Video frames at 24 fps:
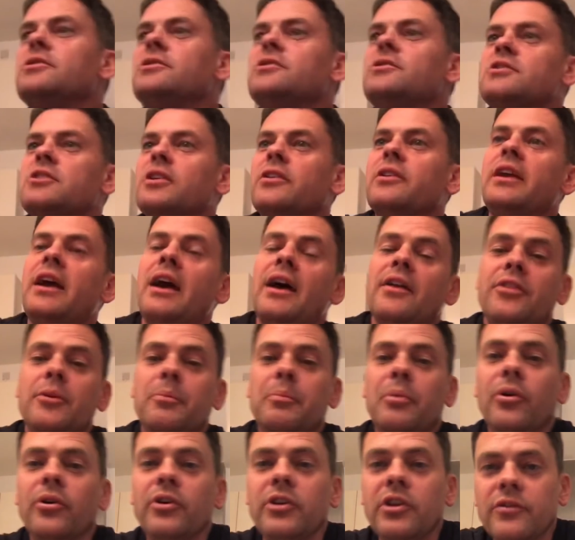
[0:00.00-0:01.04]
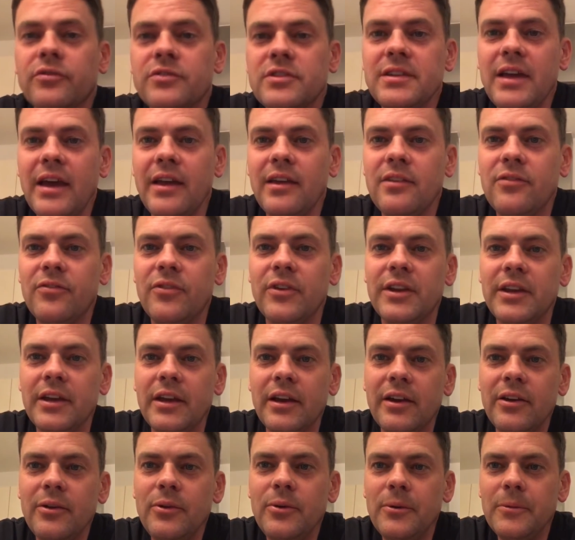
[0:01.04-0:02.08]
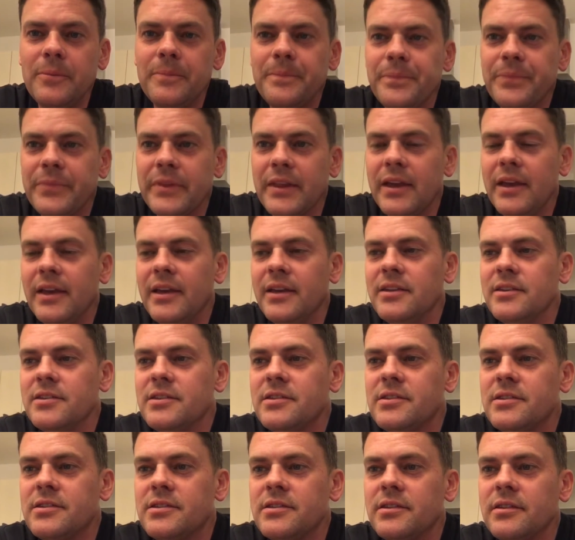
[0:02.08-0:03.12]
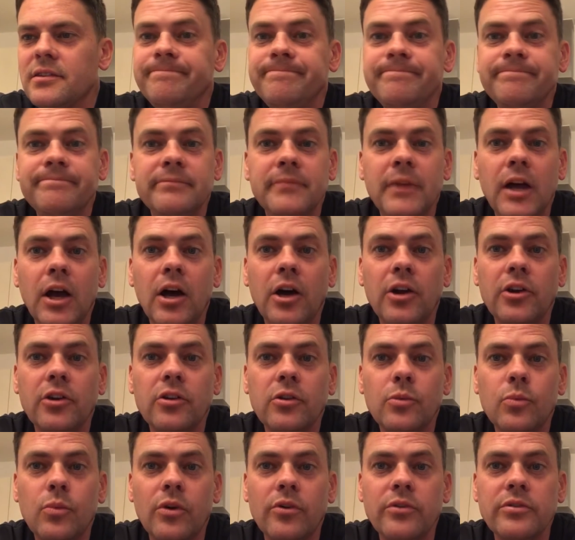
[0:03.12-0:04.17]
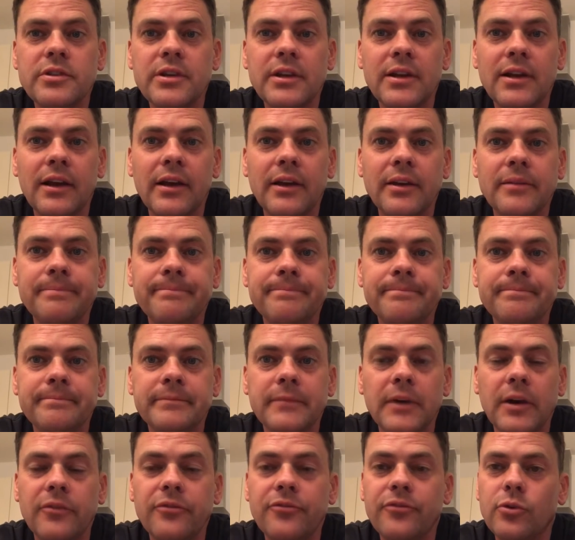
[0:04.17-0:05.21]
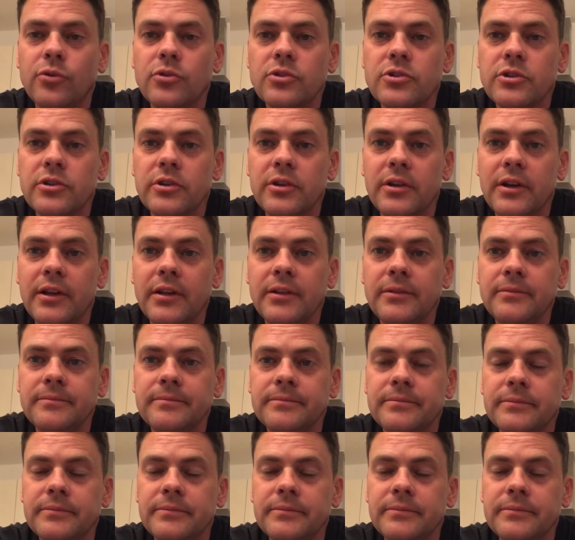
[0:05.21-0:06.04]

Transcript: So yeah, the point of today's video is another warranty claim, unfortunately.